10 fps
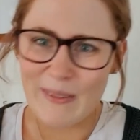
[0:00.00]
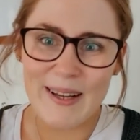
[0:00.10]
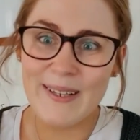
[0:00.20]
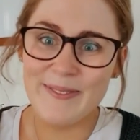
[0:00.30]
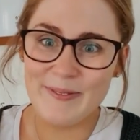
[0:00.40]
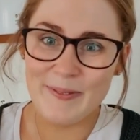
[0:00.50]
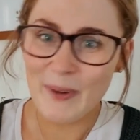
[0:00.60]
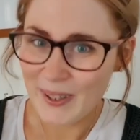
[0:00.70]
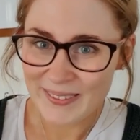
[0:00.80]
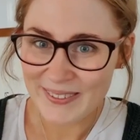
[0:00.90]
Sorry,
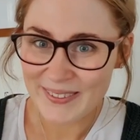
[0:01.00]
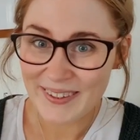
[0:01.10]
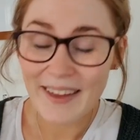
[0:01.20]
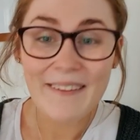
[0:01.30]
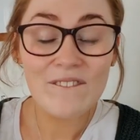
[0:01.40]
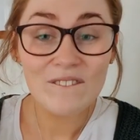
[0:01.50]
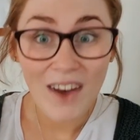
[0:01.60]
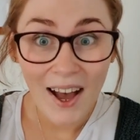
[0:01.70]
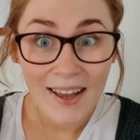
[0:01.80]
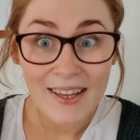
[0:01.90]
what?
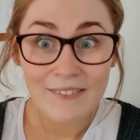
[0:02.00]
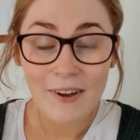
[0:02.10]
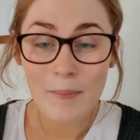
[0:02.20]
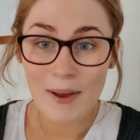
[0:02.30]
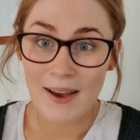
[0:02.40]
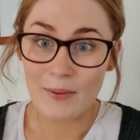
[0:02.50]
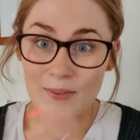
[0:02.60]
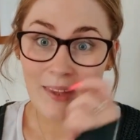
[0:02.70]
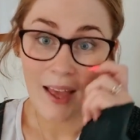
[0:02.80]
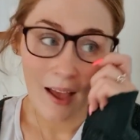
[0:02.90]
£5.
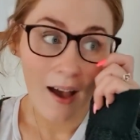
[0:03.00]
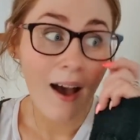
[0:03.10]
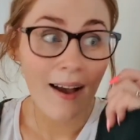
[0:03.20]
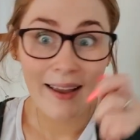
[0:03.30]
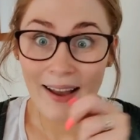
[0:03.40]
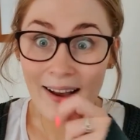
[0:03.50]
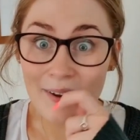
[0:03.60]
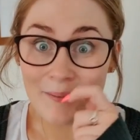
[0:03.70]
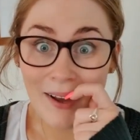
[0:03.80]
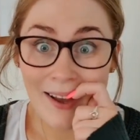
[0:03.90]
I
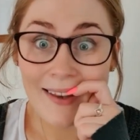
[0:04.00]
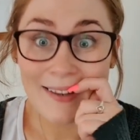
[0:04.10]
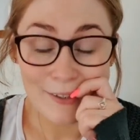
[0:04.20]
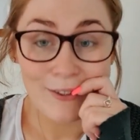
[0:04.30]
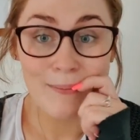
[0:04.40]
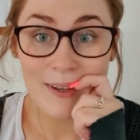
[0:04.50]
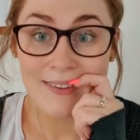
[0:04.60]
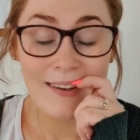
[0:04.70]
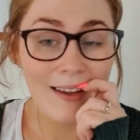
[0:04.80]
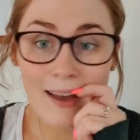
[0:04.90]
am literally
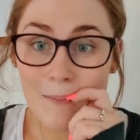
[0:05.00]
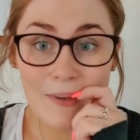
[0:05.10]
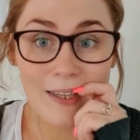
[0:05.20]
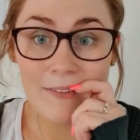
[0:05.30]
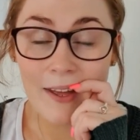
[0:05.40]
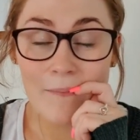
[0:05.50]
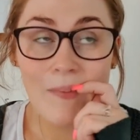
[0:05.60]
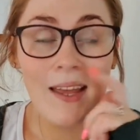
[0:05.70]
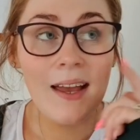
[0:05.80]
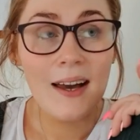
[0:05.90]
buzzing. I can't believe
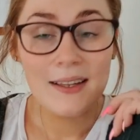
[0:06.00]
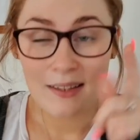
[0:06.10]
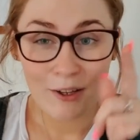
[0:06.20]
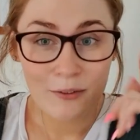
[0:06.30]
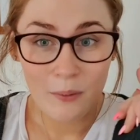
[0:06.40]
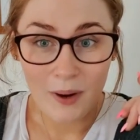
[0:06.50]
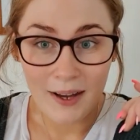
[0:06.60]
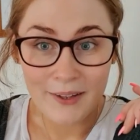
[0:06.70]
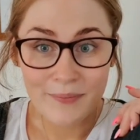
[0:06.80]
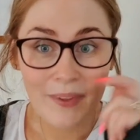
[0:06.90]
it. And I tell you for
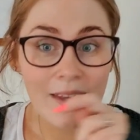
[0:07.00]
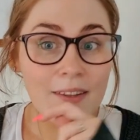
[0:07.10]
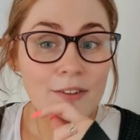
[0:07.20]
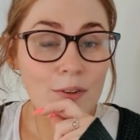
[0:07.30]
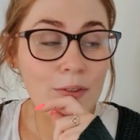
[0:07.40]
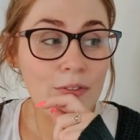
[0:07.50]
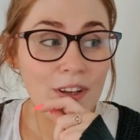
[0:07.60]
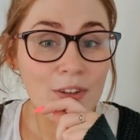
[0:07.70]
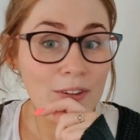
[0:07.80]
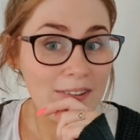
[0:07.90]
why. So the
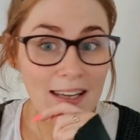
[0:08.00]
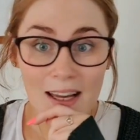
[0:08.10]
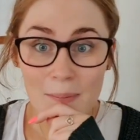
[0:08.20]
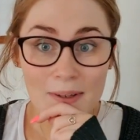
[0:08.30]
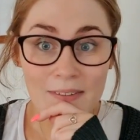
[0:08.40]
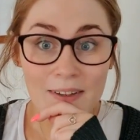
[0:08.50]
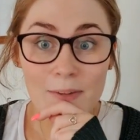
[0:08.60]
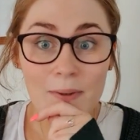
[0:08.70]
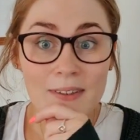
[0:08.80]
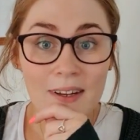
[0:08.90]
first reason I can't
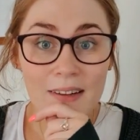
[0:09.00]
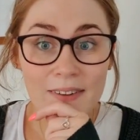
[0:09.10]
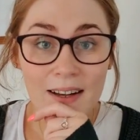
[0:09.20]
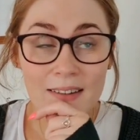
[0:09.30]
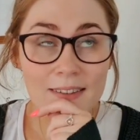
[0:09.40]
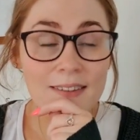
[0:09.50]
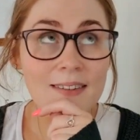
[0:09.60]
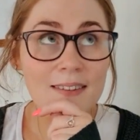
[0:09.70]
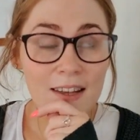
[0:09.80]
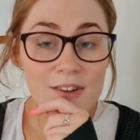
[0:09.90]
believe it is because I've had
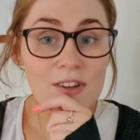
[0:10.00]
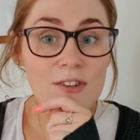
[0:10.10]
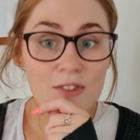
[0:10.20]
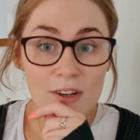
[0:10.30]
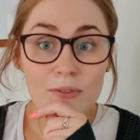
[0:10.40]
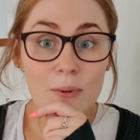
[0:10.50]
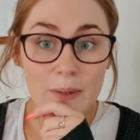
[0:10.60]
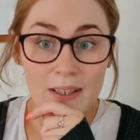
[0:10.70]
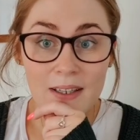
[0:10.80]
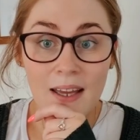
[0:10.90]
such a
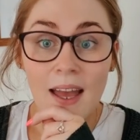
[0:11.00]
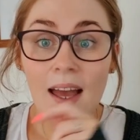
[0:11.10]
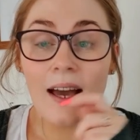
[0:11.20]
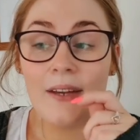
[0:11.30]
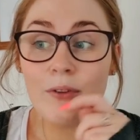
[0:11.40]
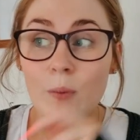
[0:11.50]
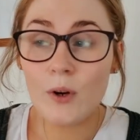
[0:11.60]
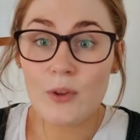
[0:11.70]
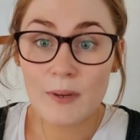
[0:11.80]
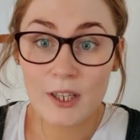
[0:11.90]
stressful week. And if
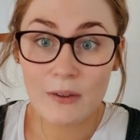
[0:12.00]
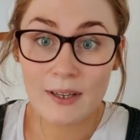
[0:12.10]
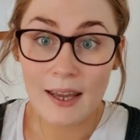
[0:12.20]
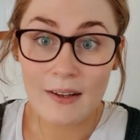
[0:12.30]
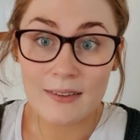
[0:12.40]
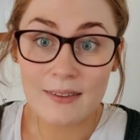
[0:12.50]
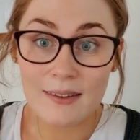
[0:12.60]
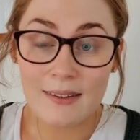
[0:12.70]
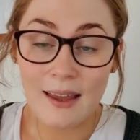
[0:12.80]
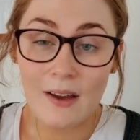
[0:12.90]
you watch my Q&A
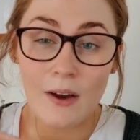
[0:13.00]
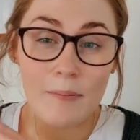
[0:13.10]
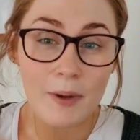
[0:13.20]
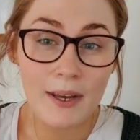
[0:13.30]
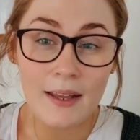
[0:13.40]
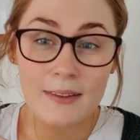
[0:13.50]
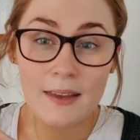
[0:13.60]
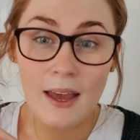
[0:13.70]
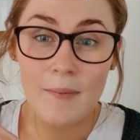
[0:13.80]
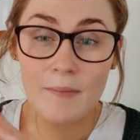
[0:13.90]
on Sunday, I put
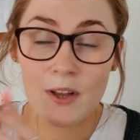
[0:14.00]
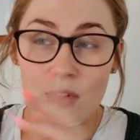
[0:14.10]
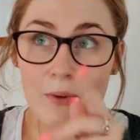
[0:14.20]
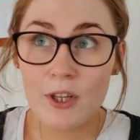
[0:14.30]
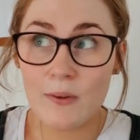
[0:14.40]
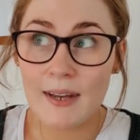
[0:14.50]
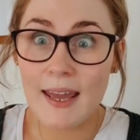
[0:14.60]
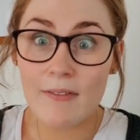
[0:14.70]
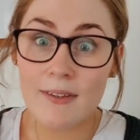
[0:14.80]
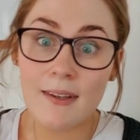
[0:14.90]
it, I do a
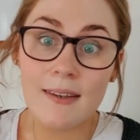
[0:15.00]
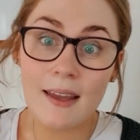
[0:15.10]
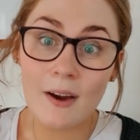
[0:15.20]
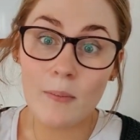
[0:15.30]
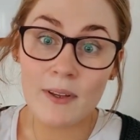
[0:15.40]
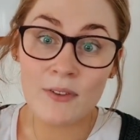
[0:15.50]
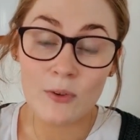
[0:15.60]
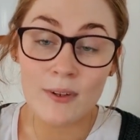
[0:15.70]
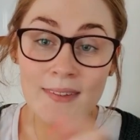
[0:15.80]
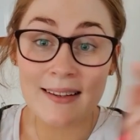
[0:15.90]
Q&A every Sunday on
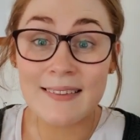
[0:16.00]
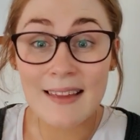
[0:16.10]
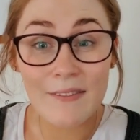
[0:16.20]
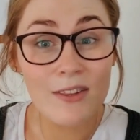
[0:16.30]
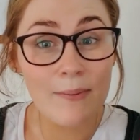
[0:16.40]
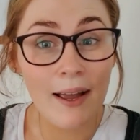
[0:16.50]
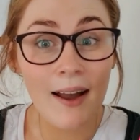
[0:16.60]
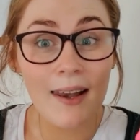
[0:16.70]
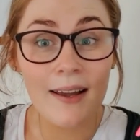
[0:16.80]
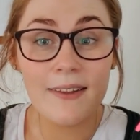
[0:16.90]
my stories and I save it
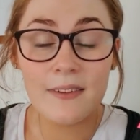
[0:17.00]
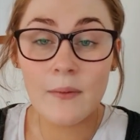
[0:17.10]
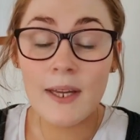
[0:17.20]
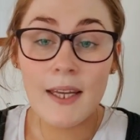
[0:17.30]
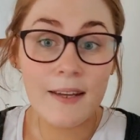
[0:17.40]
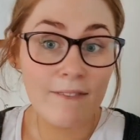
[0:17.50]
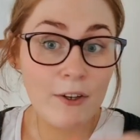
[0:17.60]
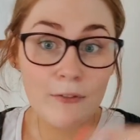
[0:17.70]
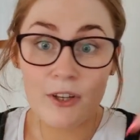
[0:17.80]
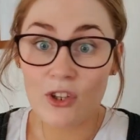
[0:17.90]
to my highlights. So
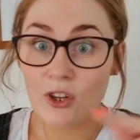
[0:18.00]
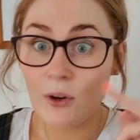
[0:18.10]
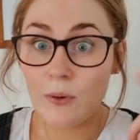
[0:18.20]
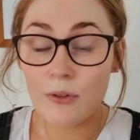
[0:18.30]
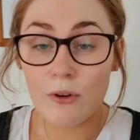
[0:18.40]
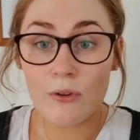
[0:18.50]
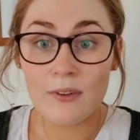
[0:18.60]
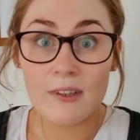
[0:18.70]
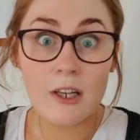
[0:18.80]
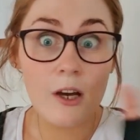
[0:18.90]
feel free to go
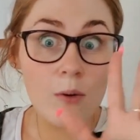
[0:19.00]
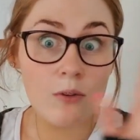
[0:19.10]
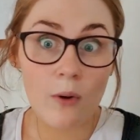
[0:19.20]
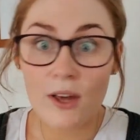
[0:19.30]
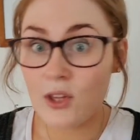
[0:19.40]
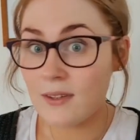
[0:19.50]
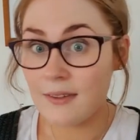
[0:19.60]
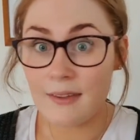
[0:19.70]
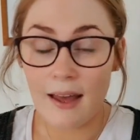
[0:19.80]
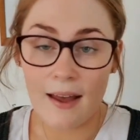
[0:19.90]
through, there's loads of
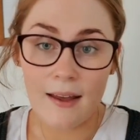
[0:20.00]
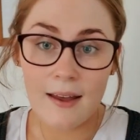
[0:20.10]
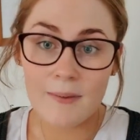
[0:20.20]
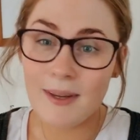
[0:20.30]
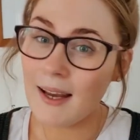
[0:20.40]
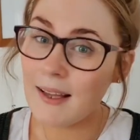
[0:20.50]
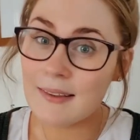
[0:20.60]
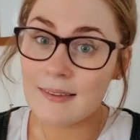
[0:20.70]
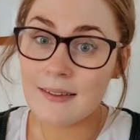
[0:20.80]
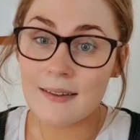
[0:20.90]
questions in there and
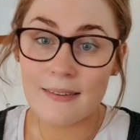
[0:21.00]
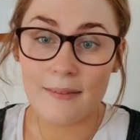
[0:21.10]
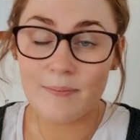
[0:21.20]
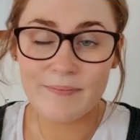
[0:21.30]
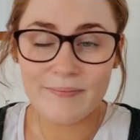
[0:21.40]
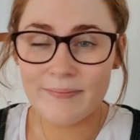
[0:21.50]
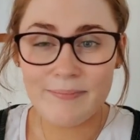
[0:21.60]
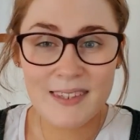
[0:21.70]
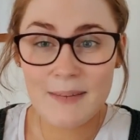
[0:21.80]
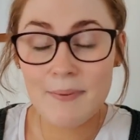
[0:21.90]
answers and
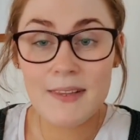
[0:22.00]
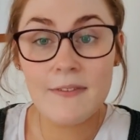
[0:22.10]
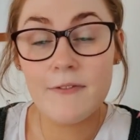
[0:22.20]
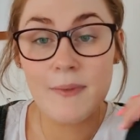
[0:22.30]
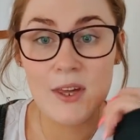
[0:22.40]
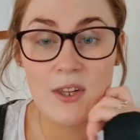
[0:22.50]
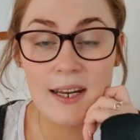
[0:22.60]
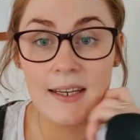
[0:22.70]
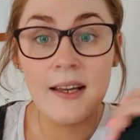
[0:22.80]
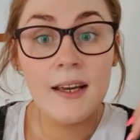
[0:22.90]
tidbits of information.